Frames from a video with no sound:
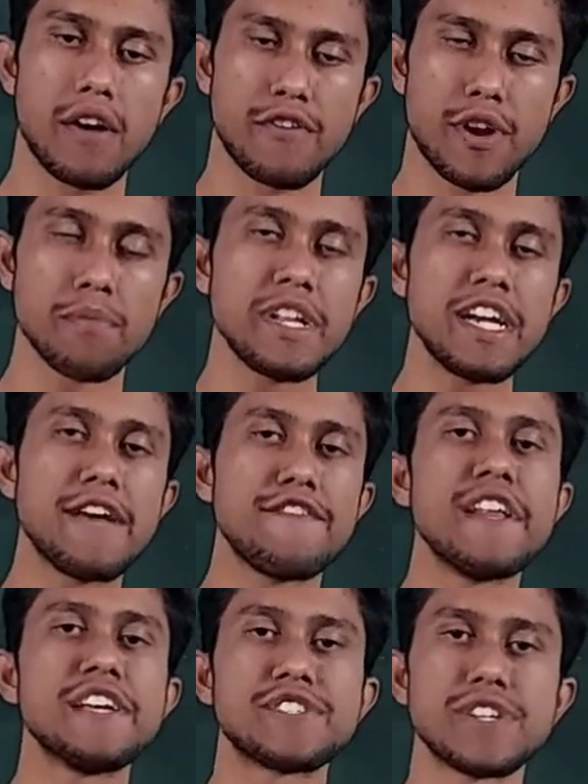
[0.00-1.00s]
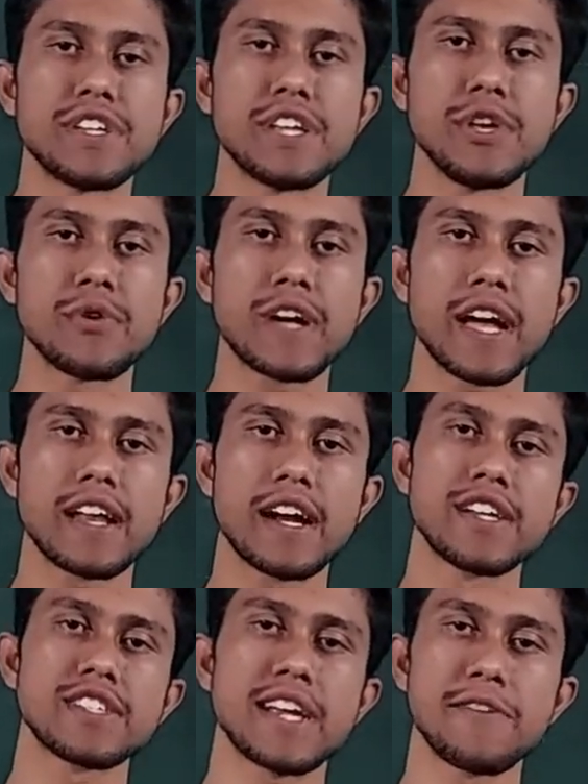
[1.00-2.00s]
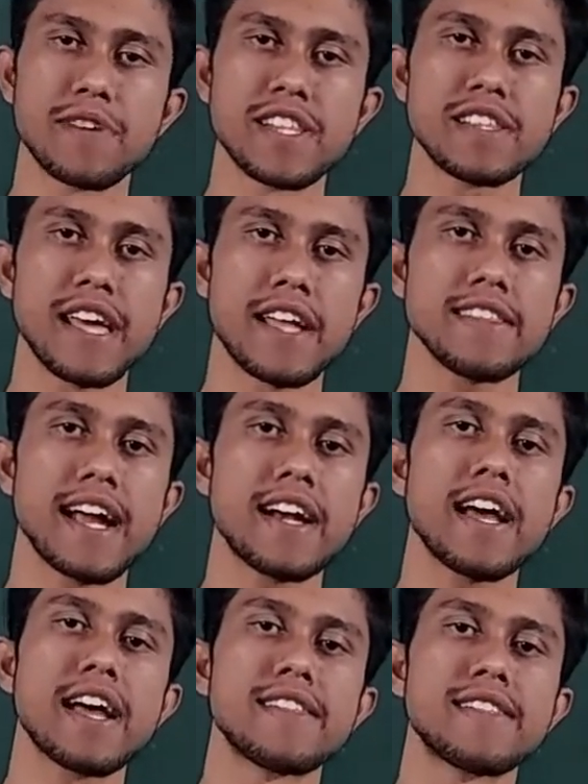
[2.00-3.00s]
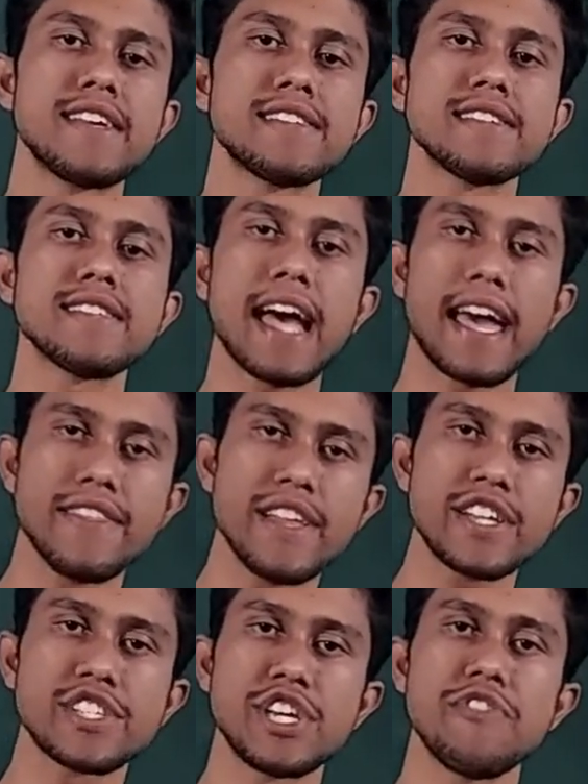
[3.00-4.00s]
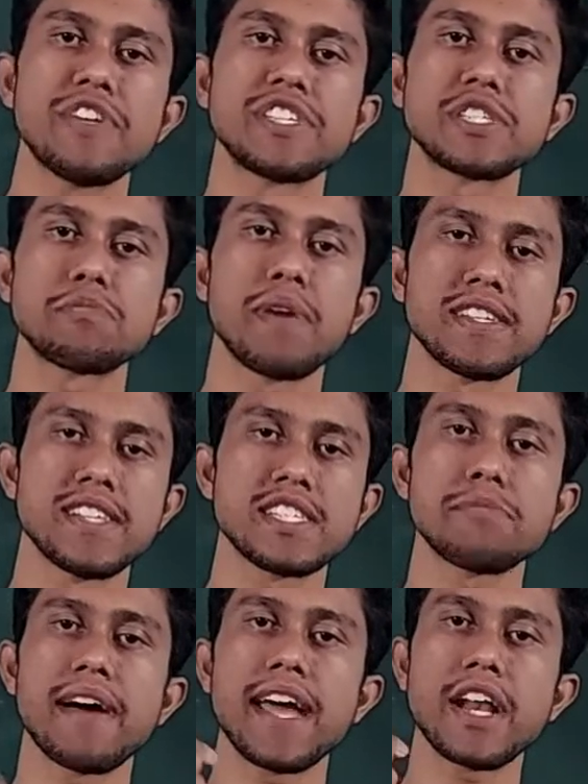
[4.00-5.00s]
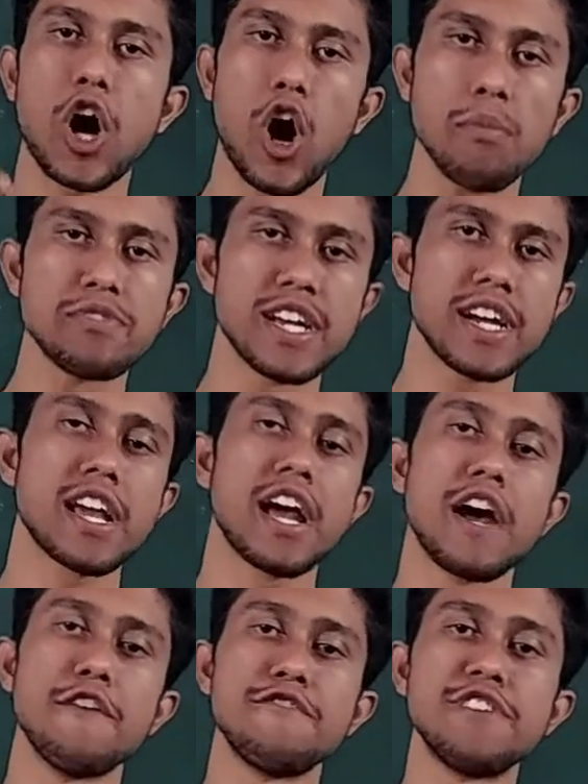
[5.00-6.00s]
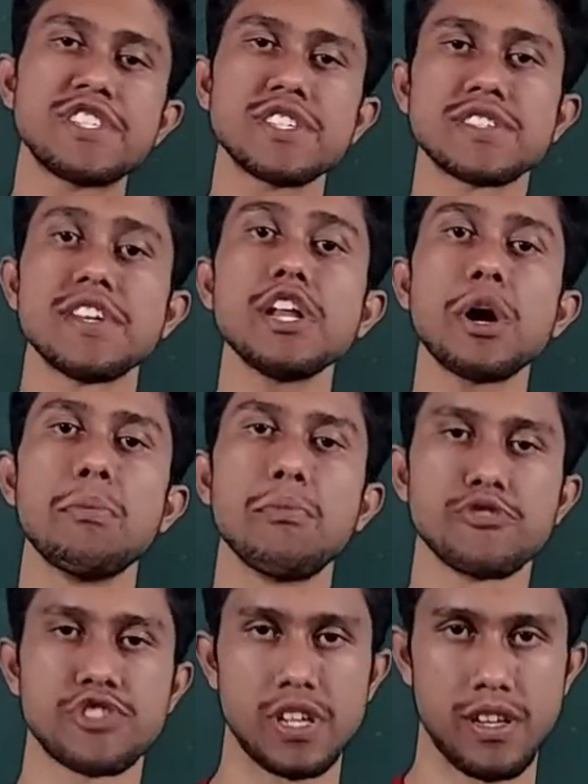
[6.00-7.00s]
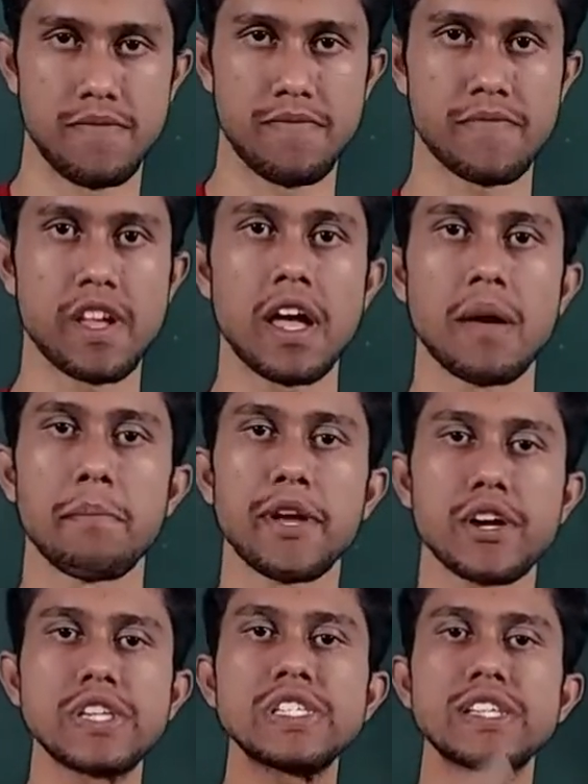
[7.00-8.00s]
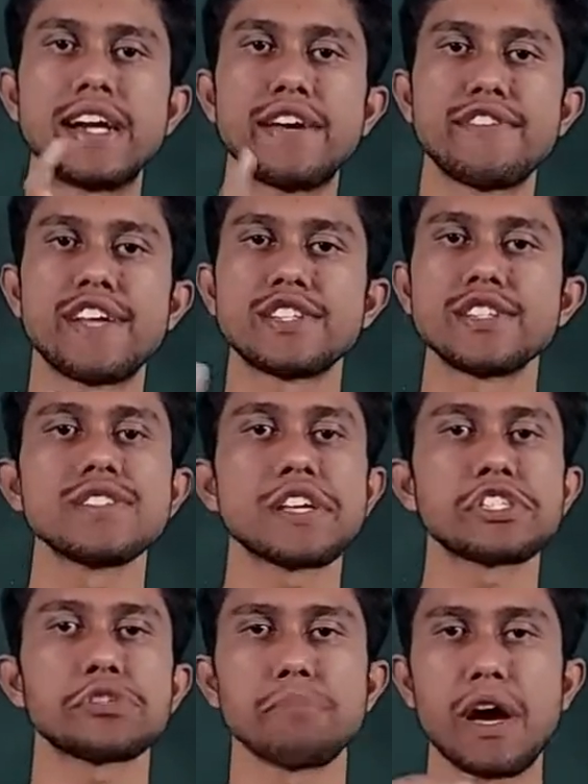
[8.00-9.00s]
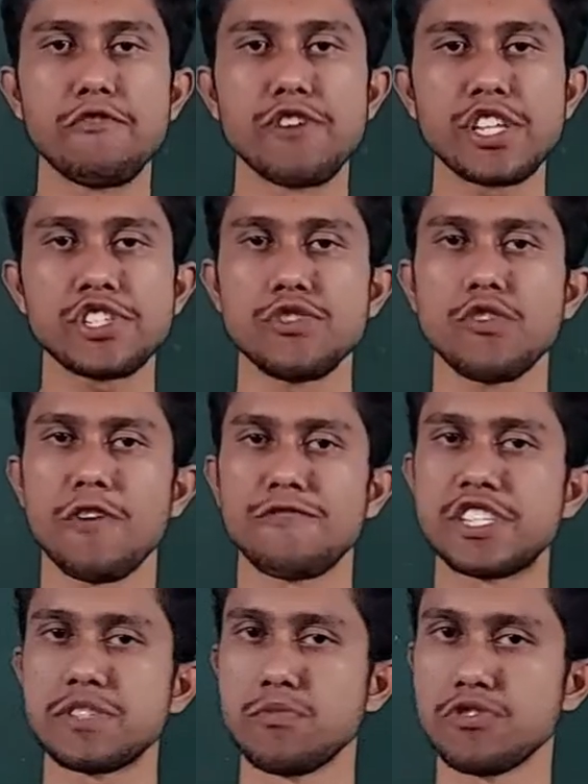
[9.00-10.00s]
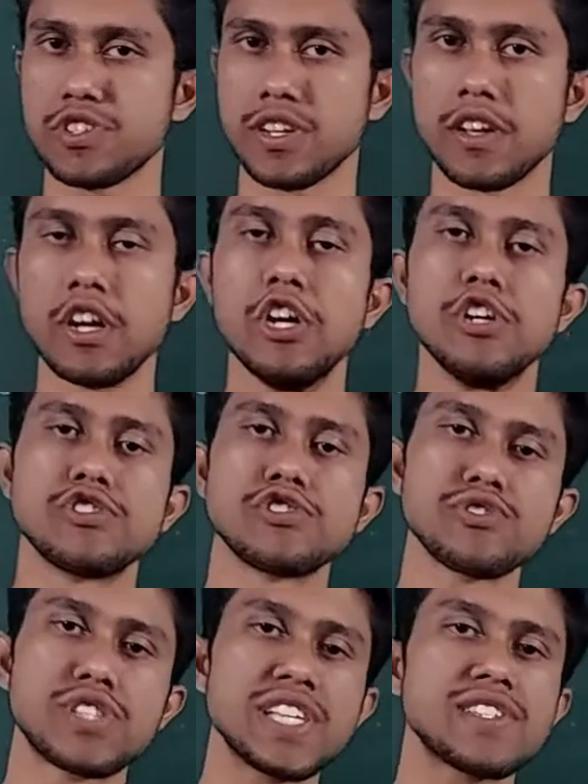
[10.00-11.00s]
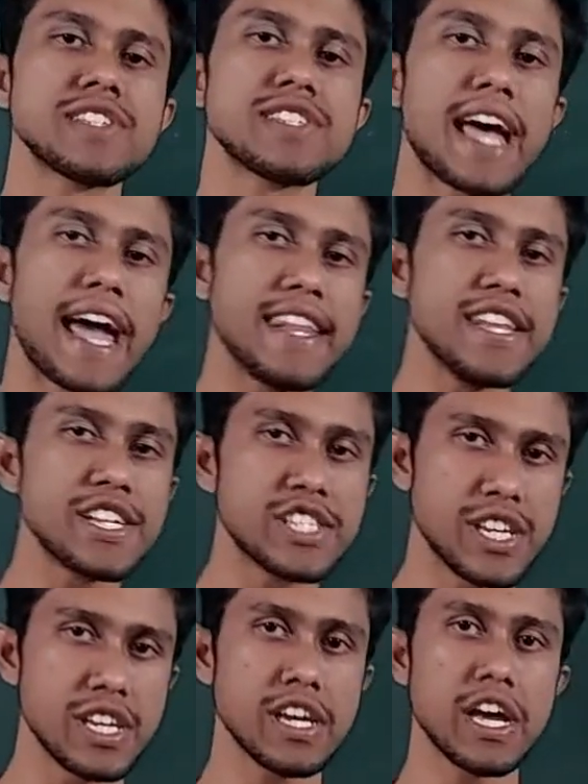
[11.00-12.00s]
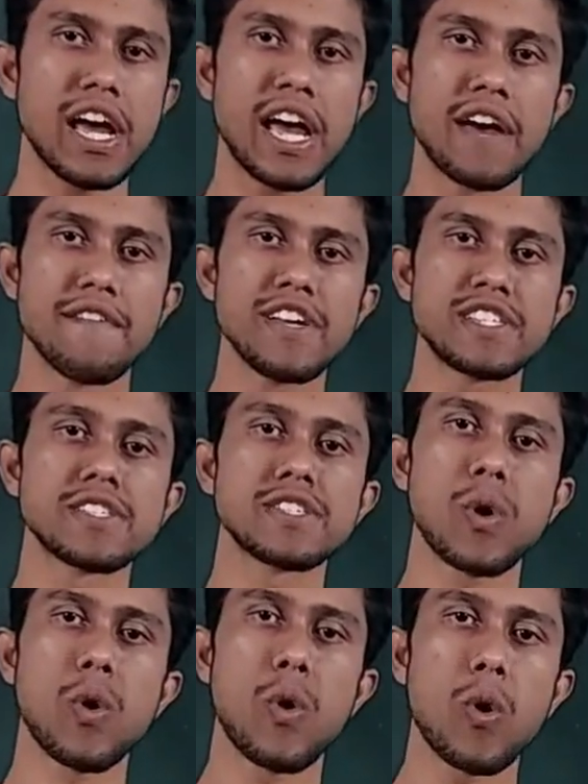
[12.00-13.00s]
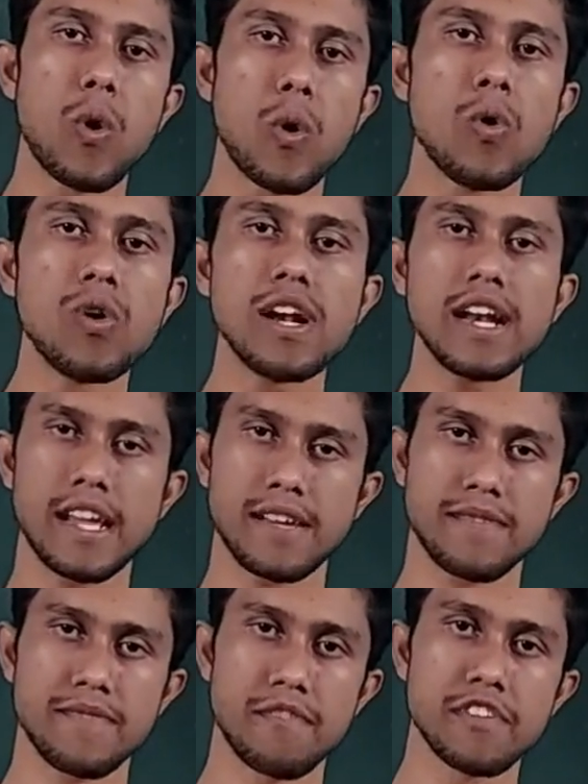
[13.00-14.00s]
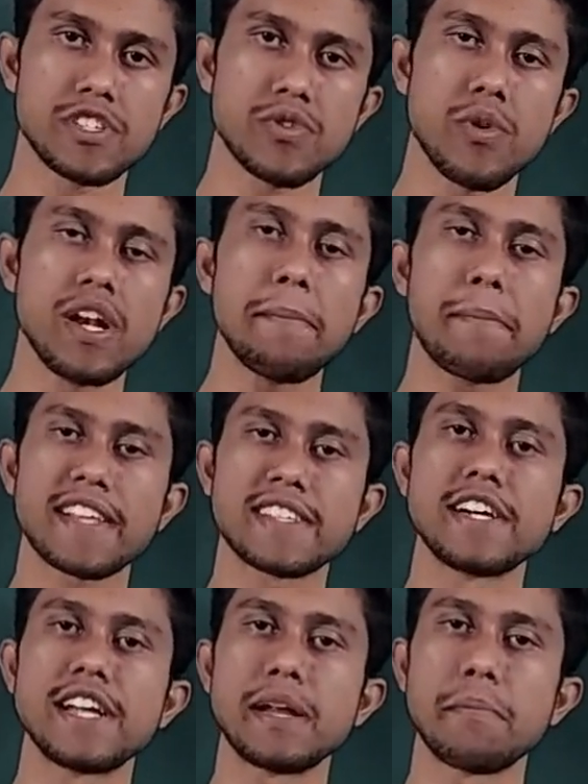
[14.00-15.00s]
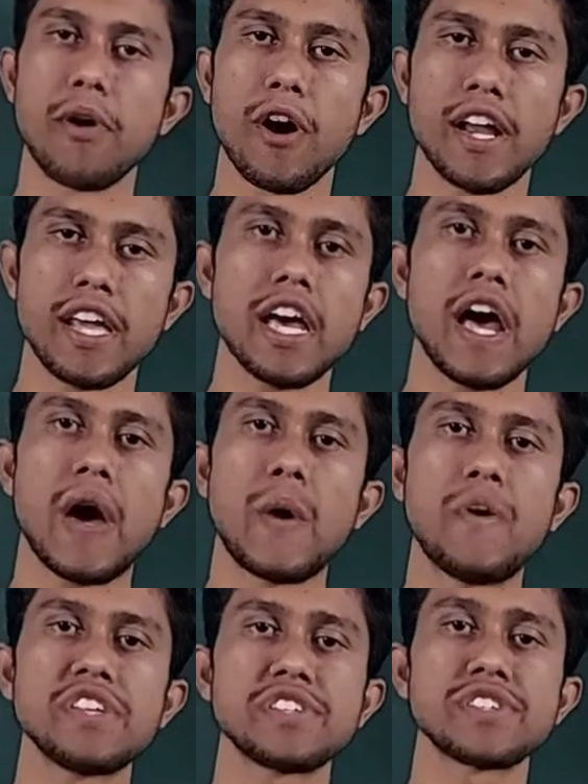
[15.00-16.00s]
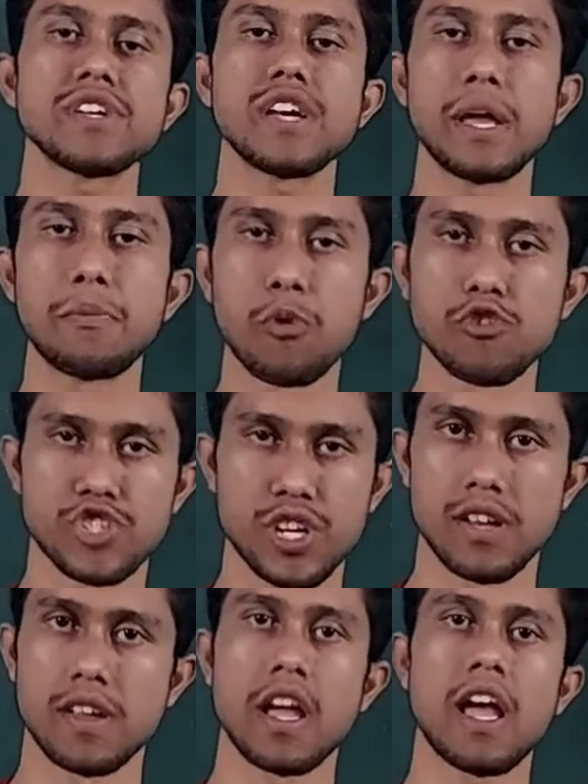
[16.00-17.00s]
from the definition you can understand one thing, that this is the energy which is possessed by an object which is in motion, because the definition says by virtue of its motion. So this is the energy which is only present in a body which is in motion.